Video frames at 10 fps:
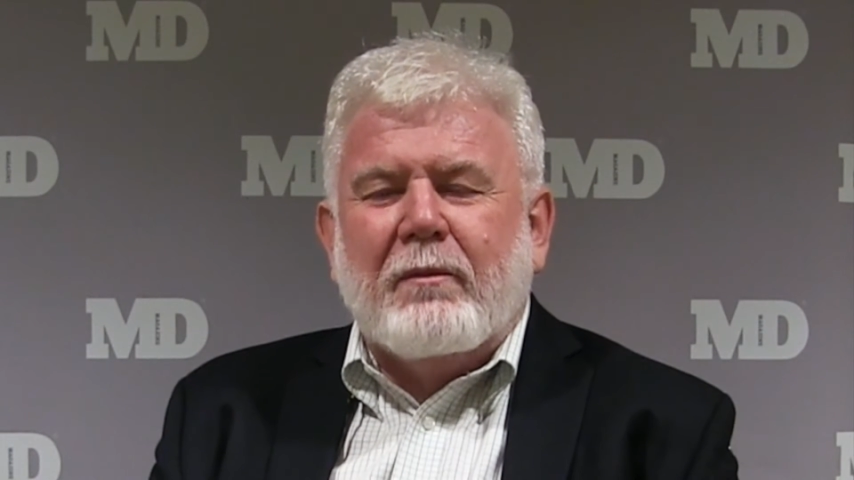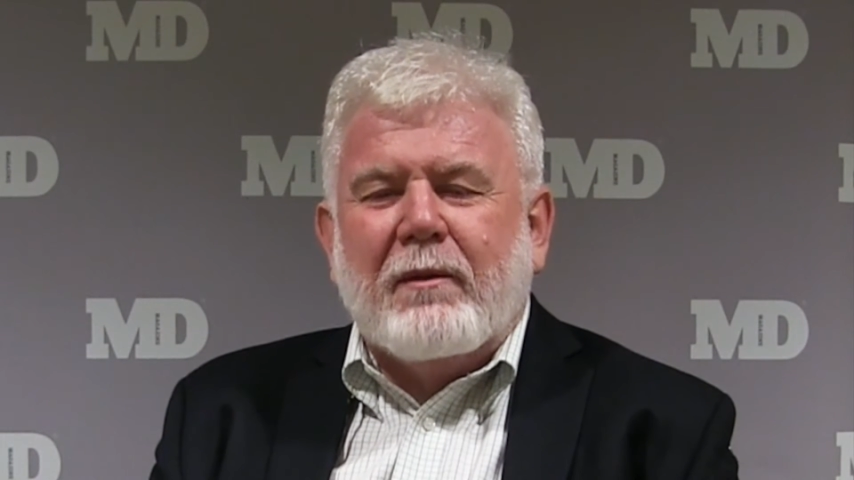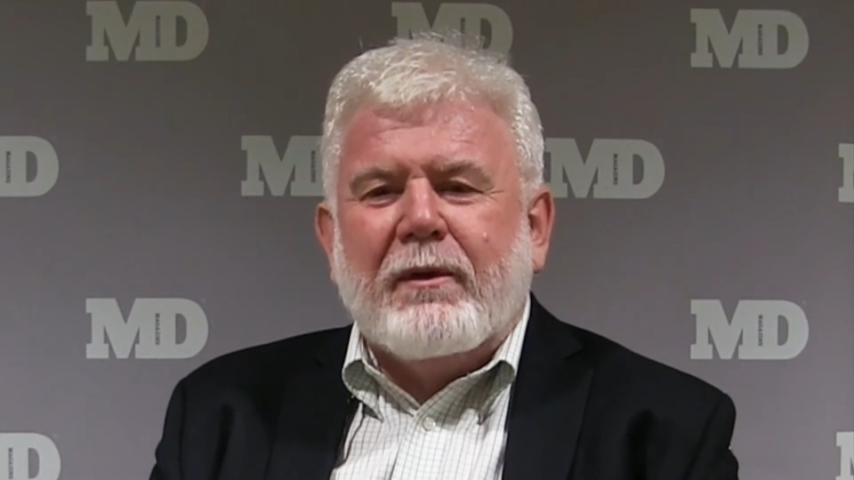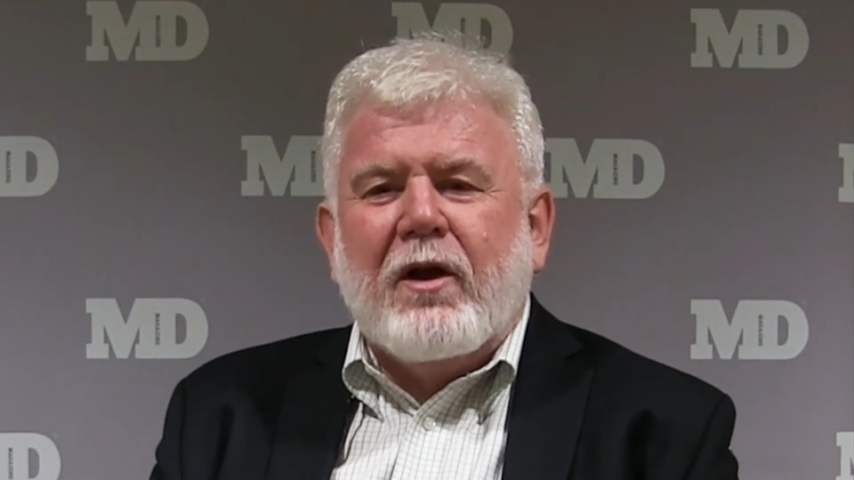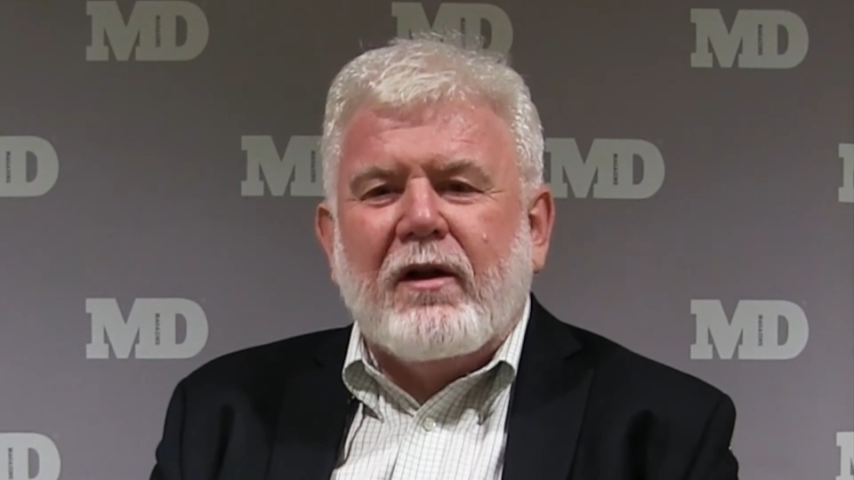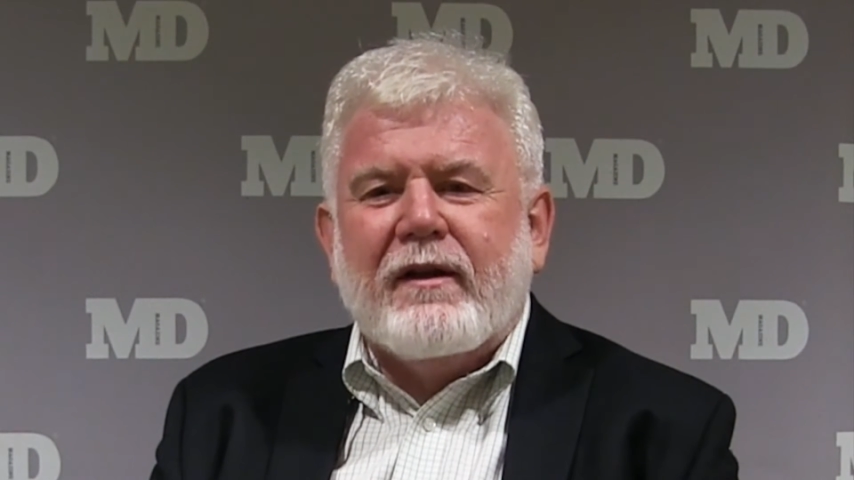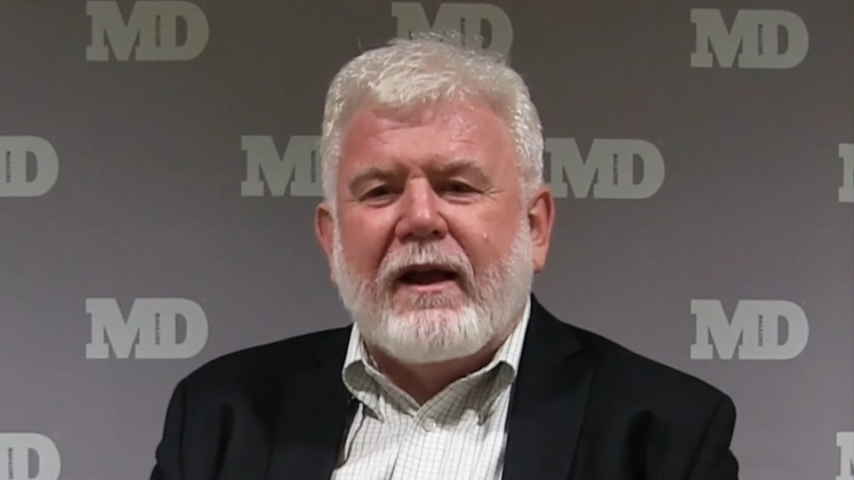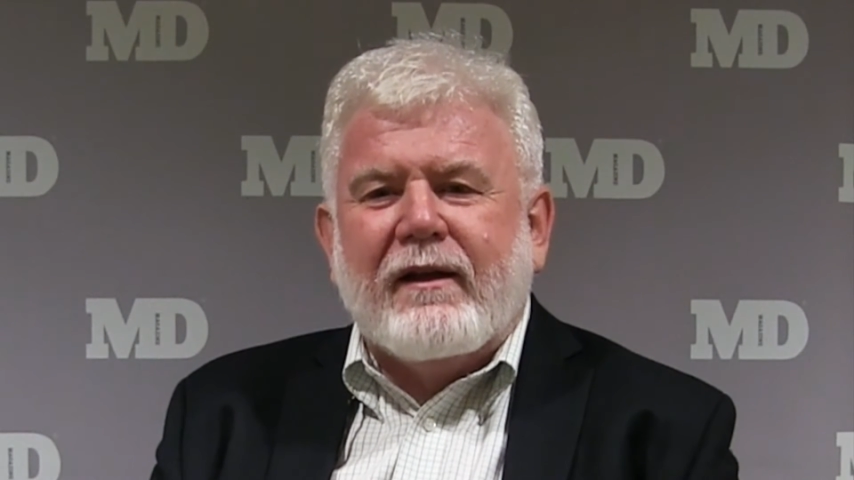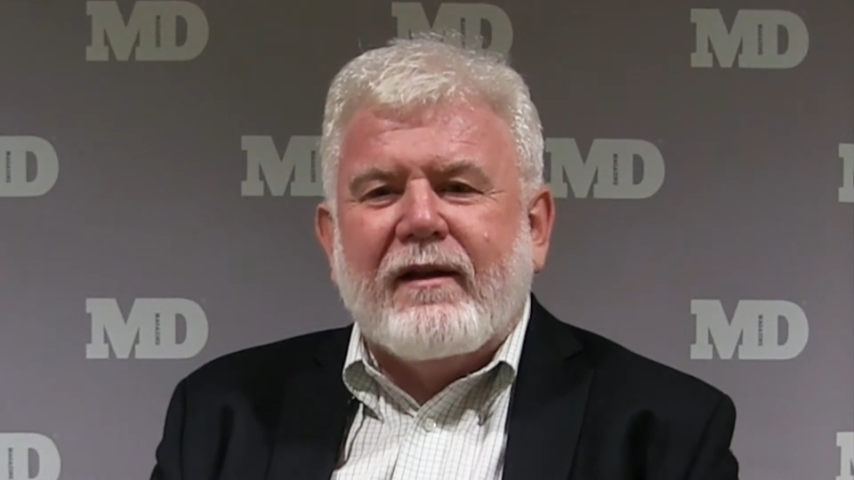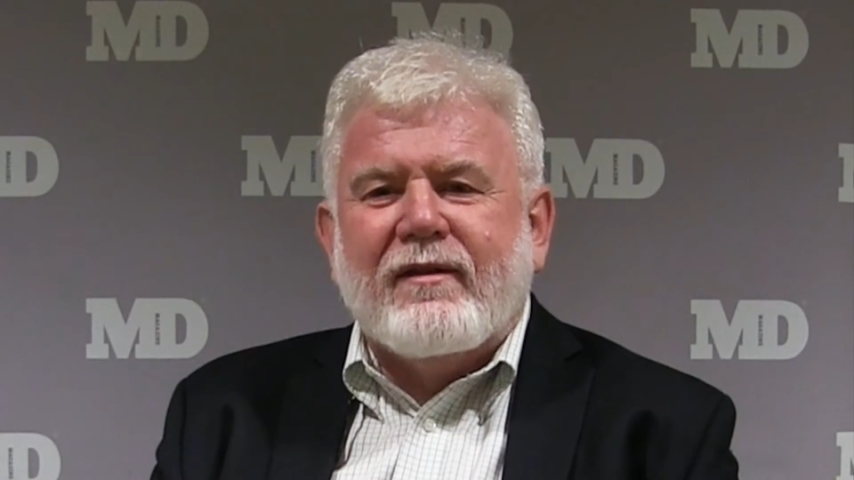But beyond
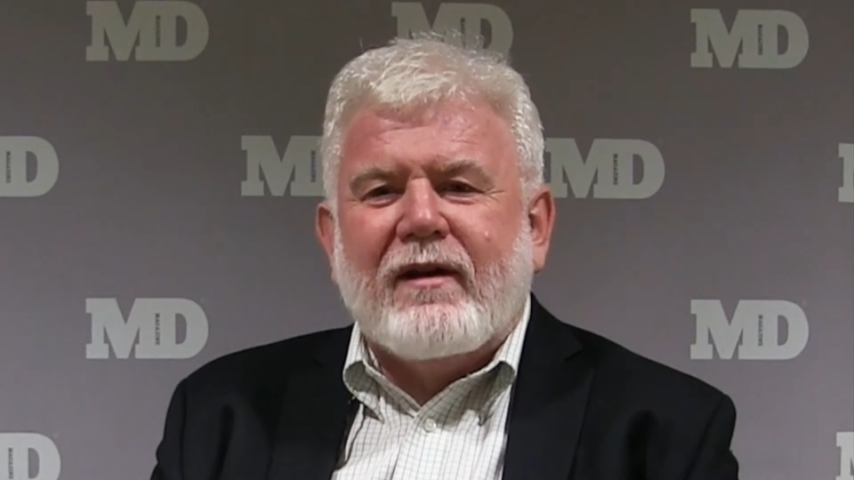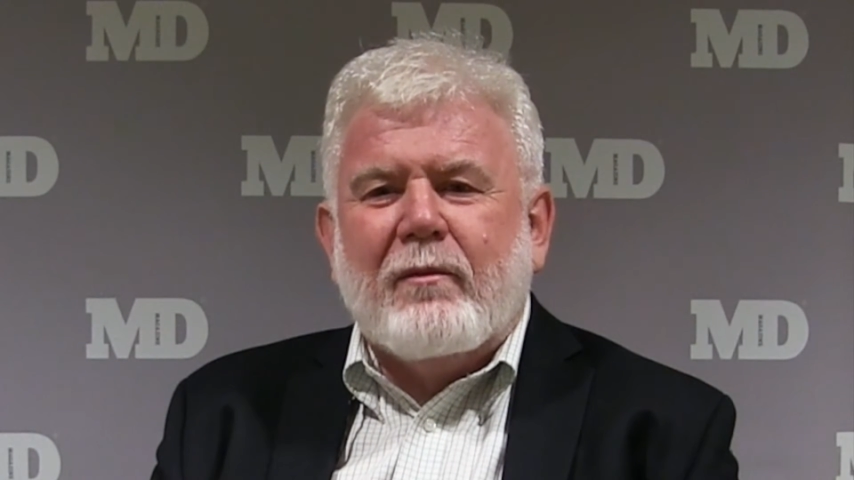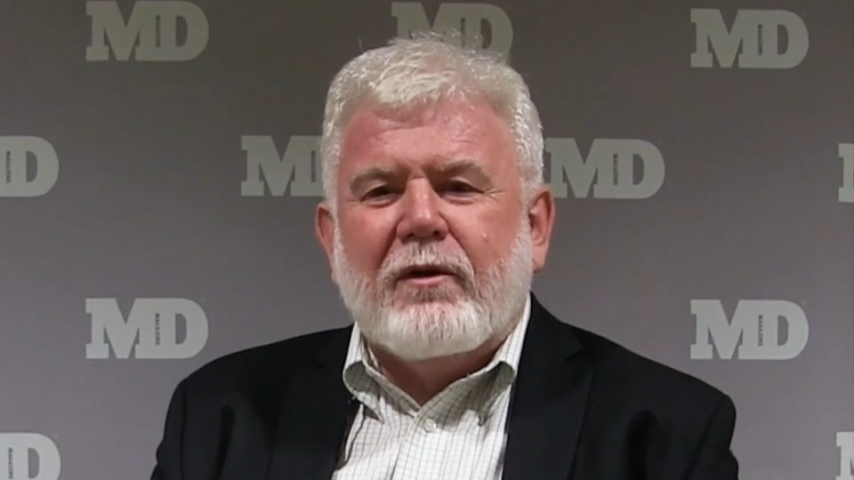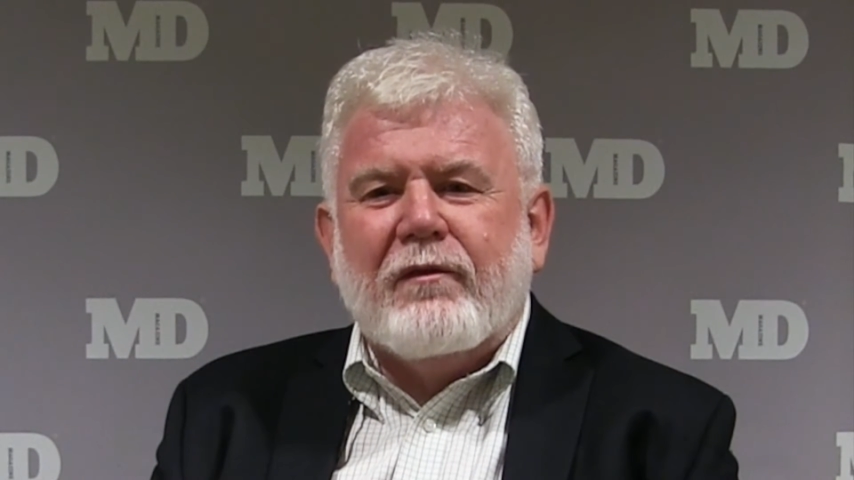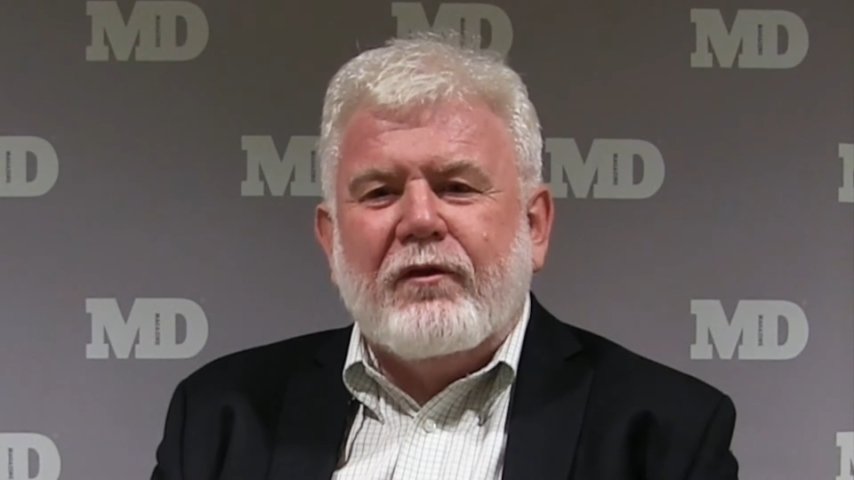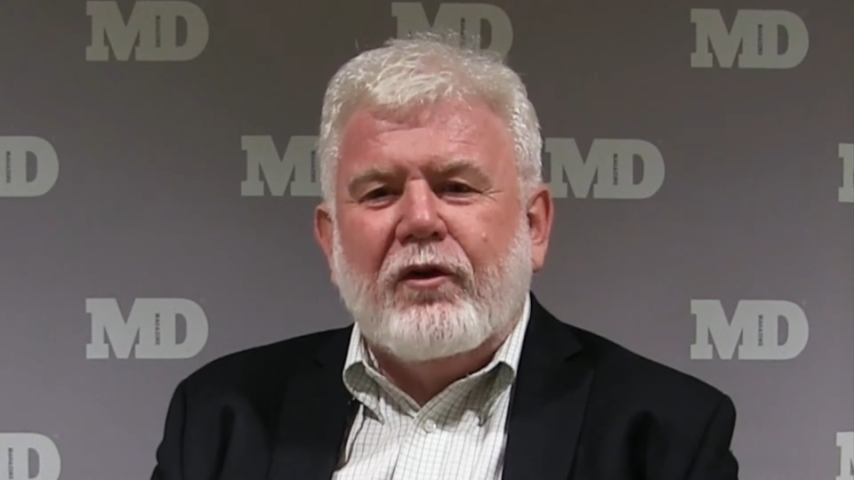that, there's a number of